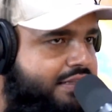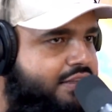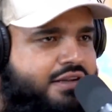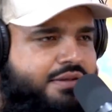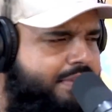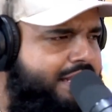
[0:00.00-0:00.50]

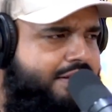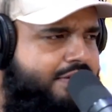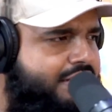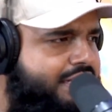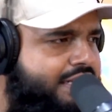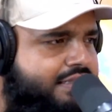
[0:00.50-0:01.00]

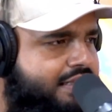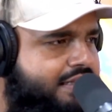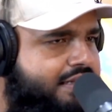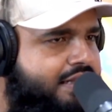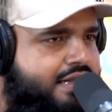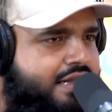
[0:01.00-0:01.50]
documentaries,
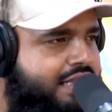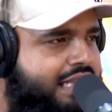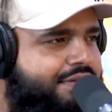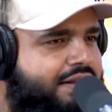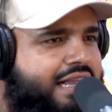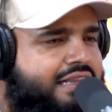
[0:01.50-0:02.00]
and they
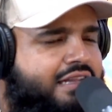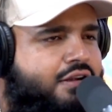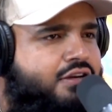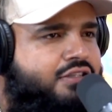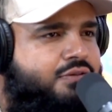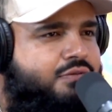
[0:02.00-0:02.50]
even had the
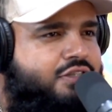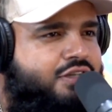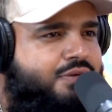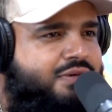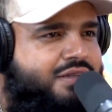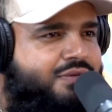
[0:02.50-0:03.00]
cartoon
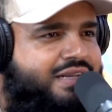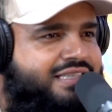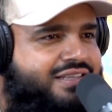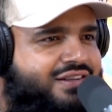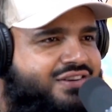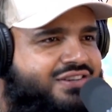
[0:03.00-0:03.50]
show with the
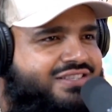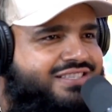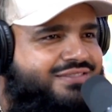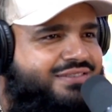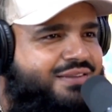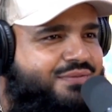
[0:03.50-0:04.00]
wrestlers
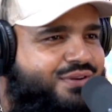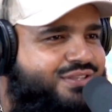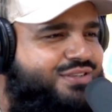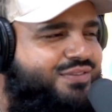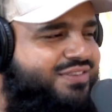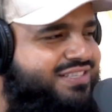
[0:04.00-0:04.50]
with the
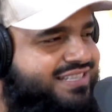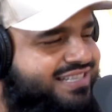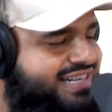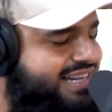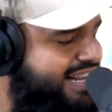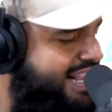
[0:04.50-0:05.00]
voiceovers and
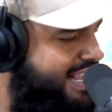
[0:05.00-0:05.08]
shit.